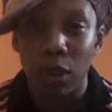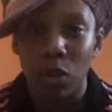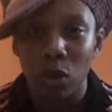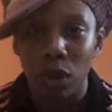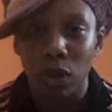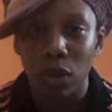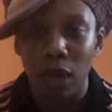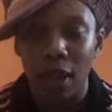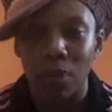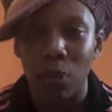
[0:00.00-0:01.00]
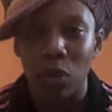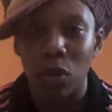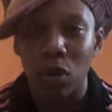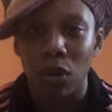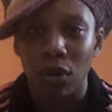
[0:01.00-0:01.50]
structure that more
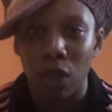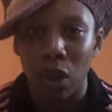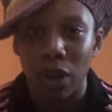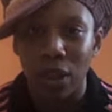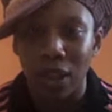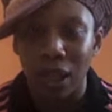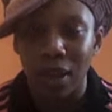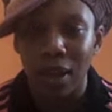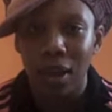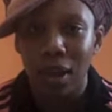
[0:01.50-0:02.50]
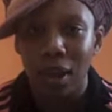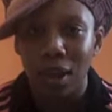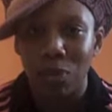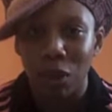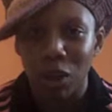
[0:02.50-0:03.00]
serves an authentic
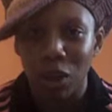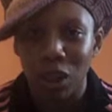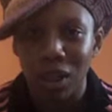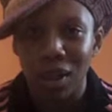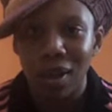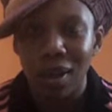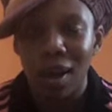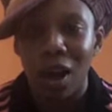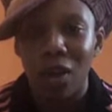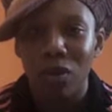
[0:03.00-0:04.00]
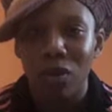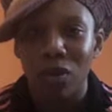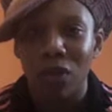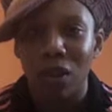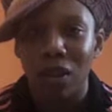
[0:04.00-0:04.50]
expression. Others
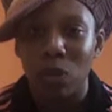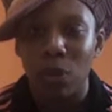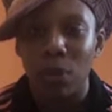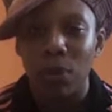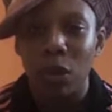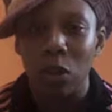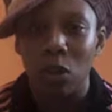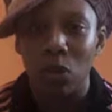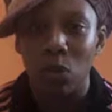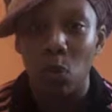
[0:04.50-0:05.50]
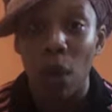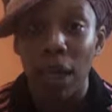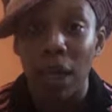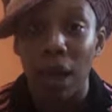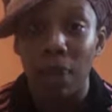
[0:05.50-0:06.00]
of us will be just
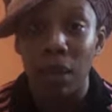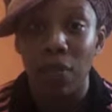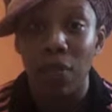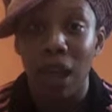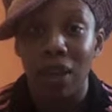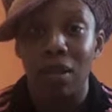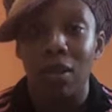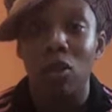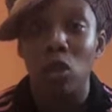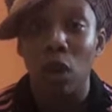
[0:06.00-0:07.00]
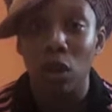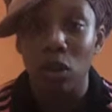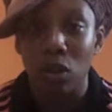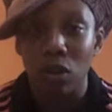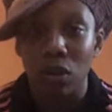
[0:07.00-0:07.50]
waking up to the fact that the
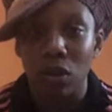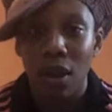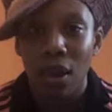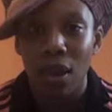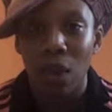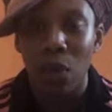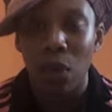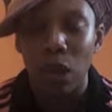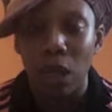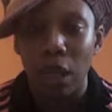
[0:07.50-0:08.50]
structures that we